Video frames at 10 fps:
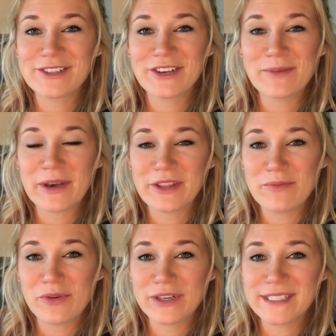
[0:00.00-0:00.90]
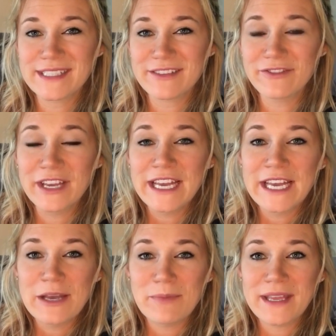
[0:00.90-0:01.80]
learning about the importance of
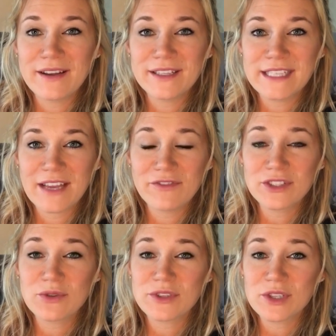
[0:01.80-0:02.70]
being on time for school.